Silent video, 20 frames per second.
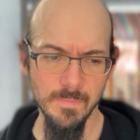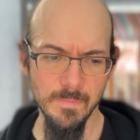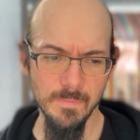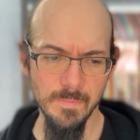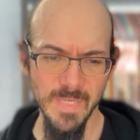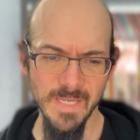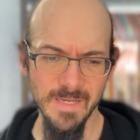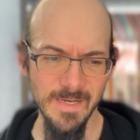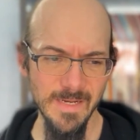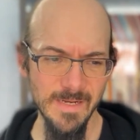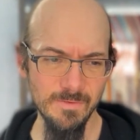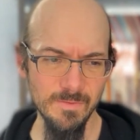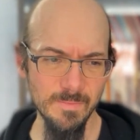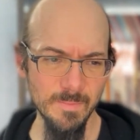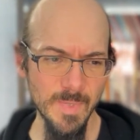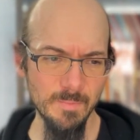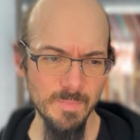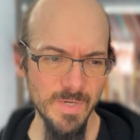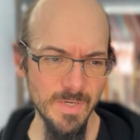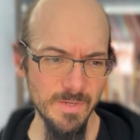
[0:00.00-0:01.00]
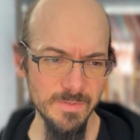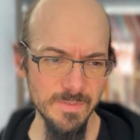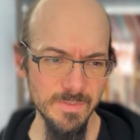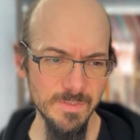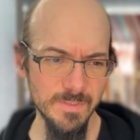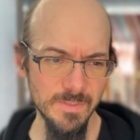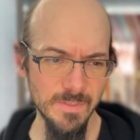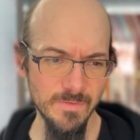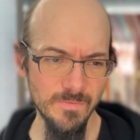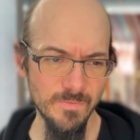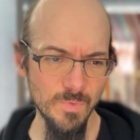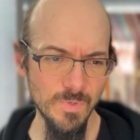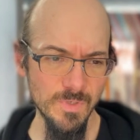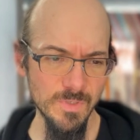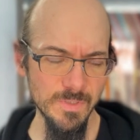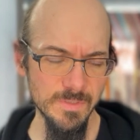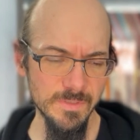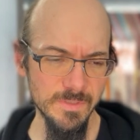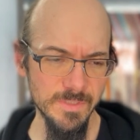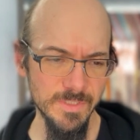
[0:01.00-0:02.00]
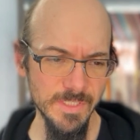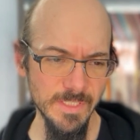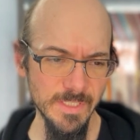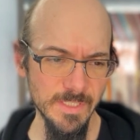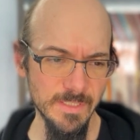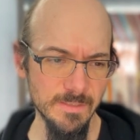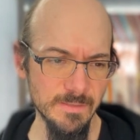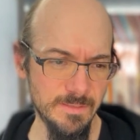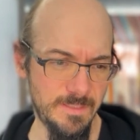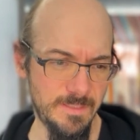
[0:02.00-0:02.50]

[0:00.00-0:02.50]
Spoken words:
I don't remember how this stuff works. Shit.